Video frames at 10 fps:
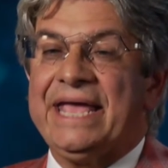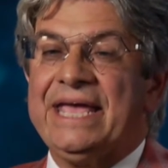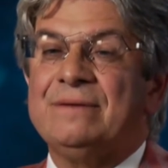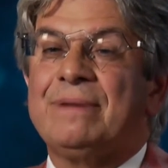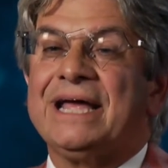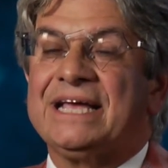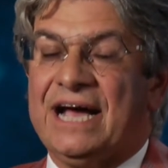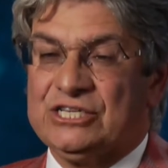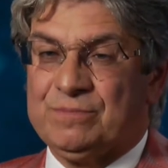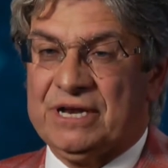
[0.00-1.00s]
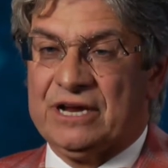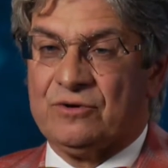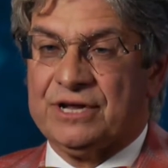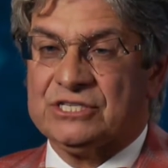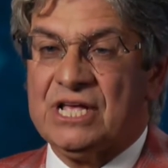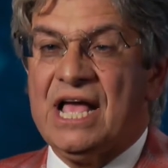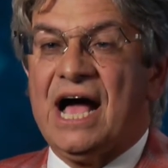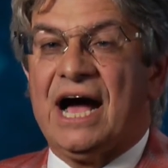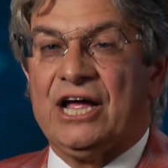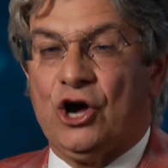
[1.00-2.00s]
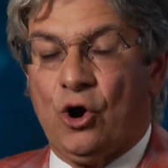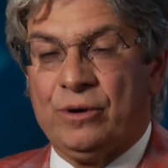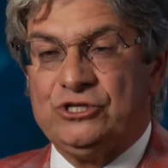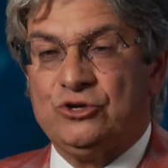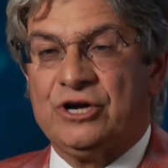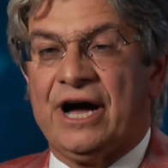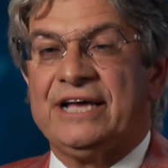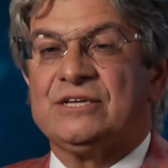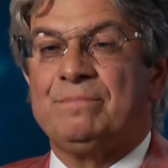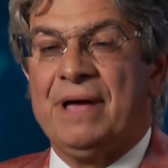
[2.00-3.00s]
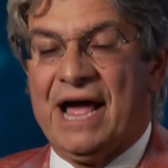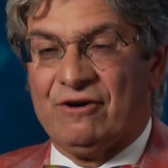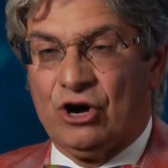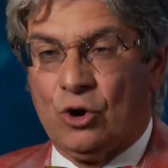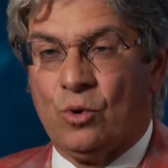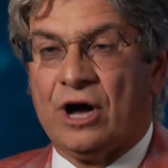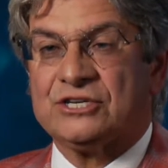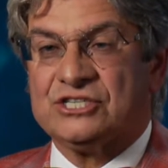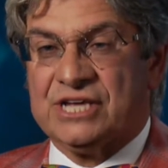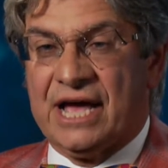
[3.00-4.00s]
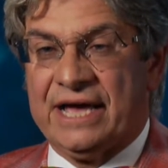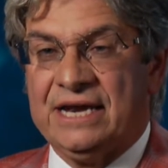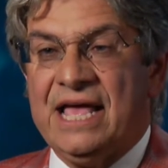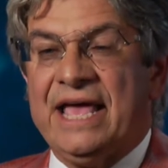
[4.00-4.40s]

In bicuspid areas, I always utilize a parallel wall design